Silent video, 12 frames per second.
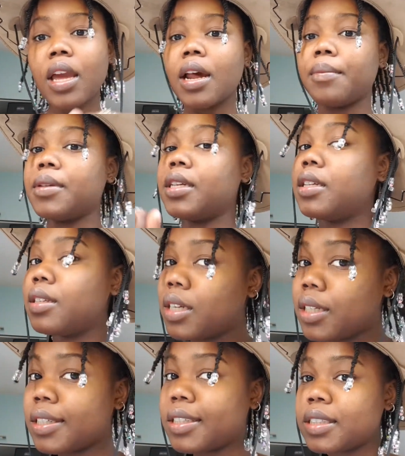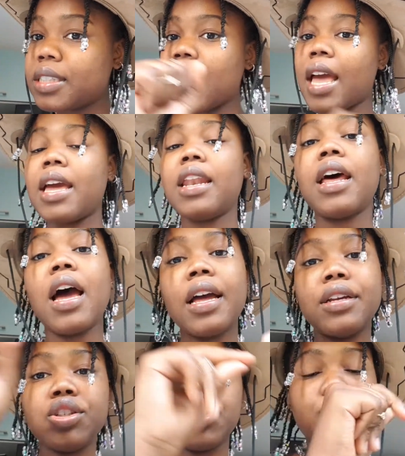I'm eating and
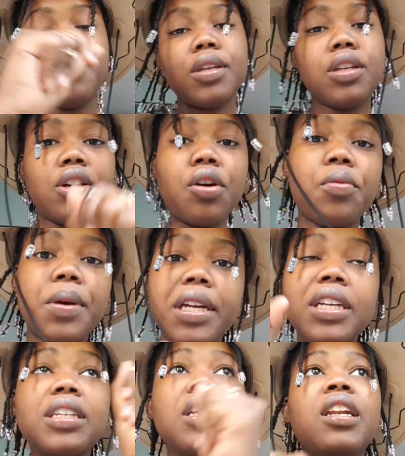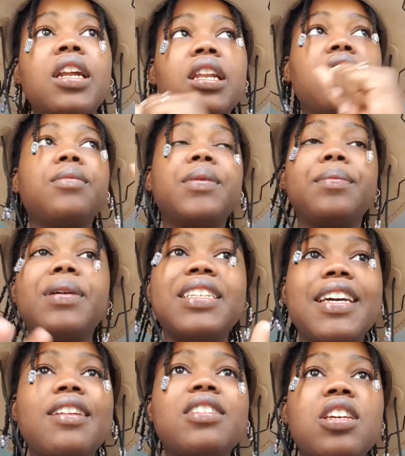I should be going in a little bit. My
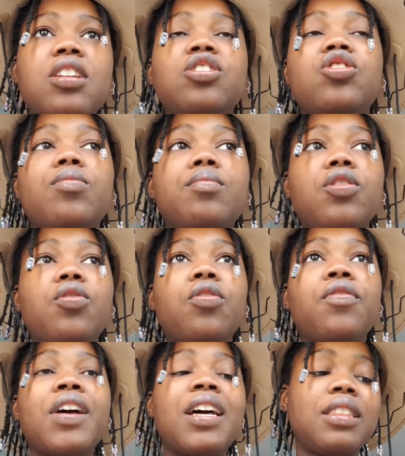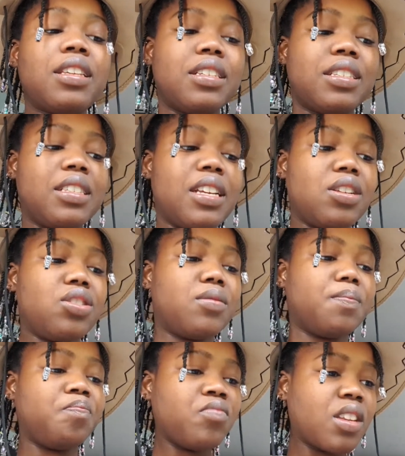dad is gonna drop me off at the station.